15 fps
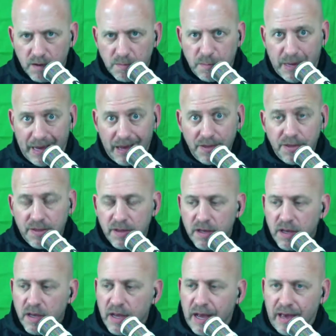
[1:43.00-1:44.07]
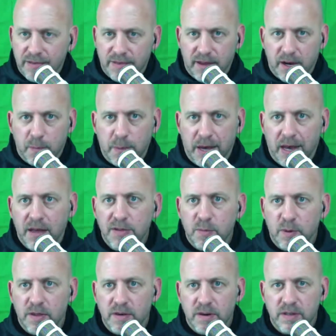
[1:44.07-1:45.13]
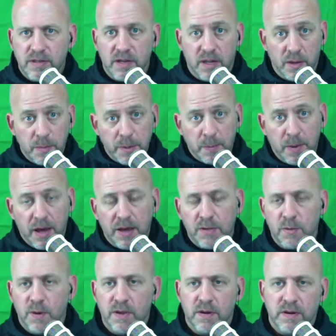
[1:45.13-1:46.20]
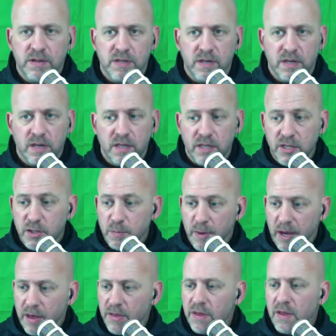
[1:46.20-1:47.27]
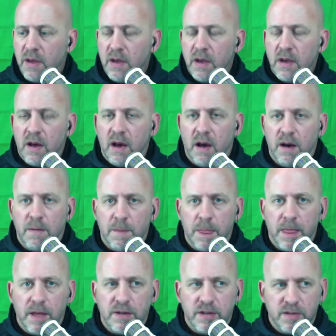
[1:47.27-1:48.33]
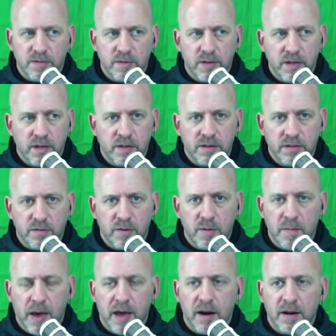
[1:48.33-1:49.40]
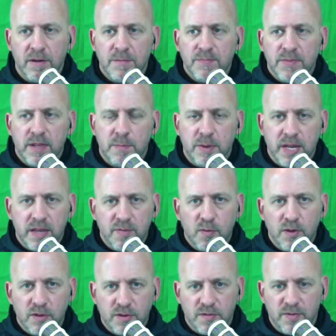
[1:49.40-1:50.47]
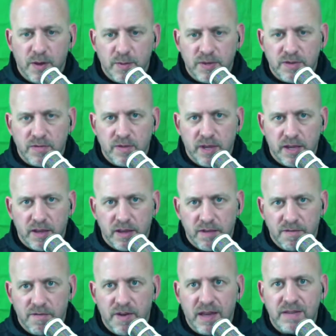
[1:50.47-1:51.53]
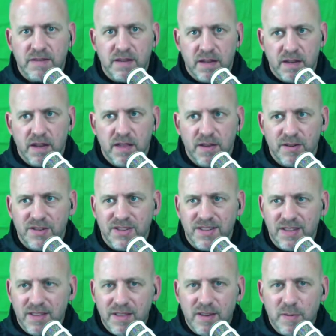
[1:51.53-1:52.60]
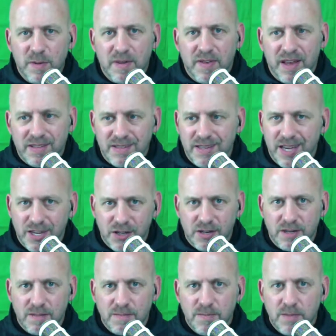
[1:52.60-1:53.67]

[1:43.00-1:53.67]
athletic path, whether it's an Olympic path, whether it's a collegiate path, it doesn't really matter. But even when those families are, like, invested, there's still a little bit of hesitation.